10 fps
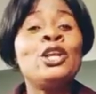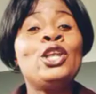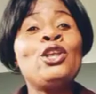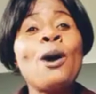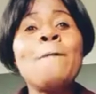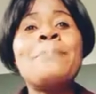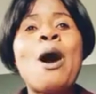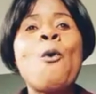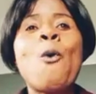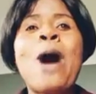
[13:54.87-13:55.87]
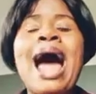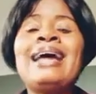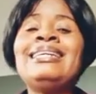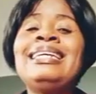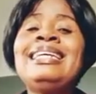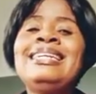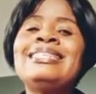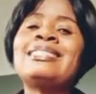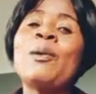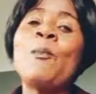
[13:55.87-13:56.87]
Number 1
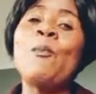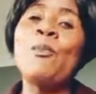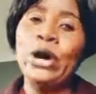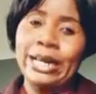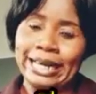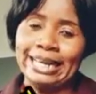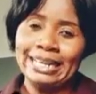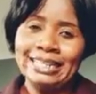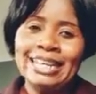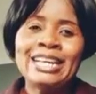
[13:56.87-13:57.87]
is money.